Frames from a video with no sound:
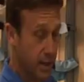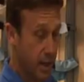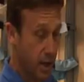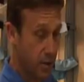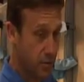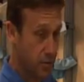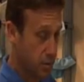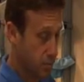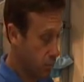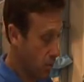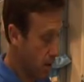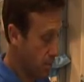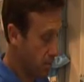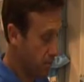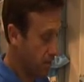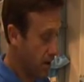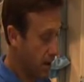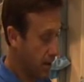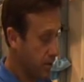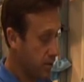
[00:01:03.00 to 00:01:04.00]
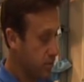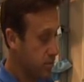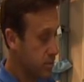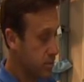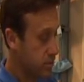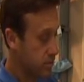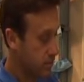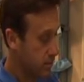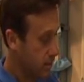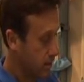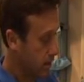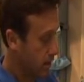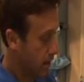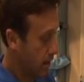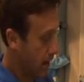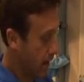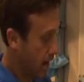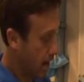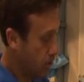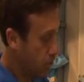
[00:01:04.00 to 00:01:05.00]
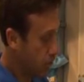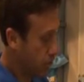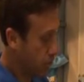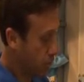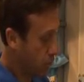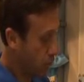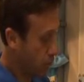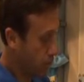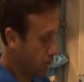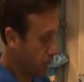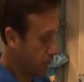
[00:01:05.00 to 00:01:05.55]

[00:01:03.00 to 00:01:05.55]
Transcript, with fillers: down to the proper values and you can work